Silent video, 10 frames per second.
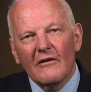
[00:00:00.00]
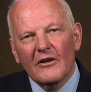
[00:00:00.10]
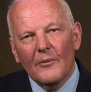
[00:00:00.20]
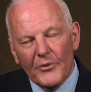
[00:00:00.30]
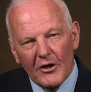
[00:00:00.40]

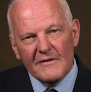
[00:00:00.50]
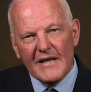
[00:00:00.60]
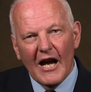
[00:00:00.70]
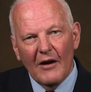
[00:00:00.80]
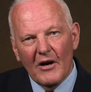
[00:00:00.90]
computes
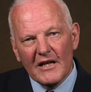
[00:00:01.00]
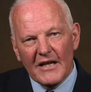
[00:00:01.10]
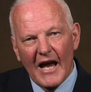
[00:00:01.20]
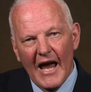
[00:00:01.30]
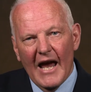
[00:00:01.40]
how much
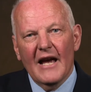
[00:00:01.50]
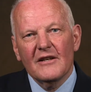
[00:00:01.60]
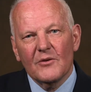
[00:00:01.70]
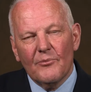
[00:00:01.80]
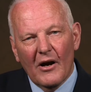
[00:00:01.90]
air
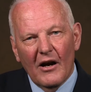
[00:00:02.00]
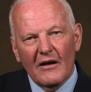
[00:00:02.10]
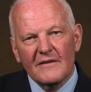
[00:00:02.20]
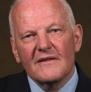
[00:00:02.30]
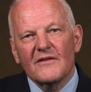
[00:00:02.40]
to
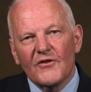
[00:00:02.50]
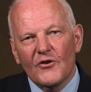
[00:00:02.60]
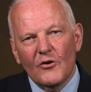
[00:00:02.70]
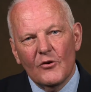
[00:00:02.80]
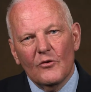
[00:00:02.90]
pass
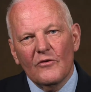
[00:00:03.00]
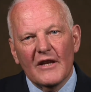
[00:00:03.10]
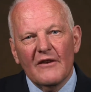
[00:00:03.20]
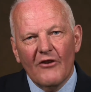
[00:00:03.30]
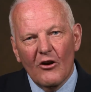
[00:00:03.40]
through
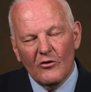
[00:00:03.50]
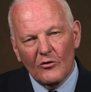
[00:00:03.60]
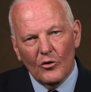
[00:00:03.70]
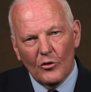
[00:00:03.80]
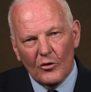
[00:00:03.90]
the vocal
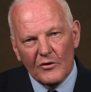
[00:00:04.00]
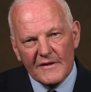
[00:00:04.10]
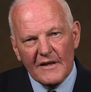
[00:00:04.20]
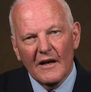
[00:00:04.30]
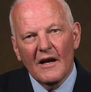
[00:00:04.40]
cords